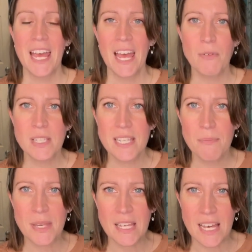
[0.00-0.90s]
I will say,
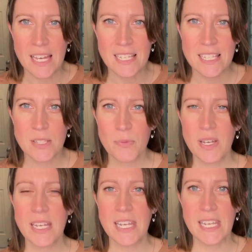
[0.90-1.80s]
because this
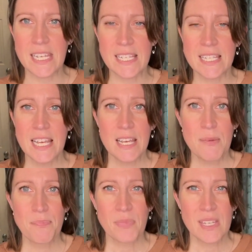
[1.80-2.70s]
one is
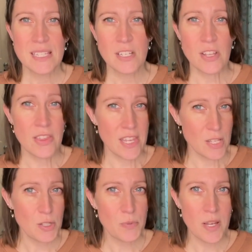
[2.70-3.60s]
such a
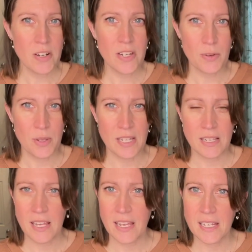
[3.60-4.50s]
thin sweater, you
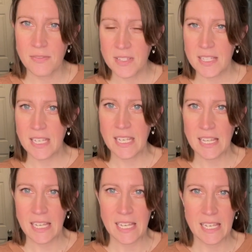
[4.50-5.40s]
can kind of see
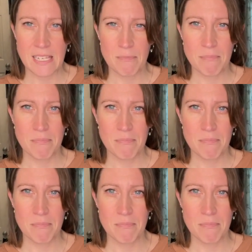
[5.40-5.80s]
like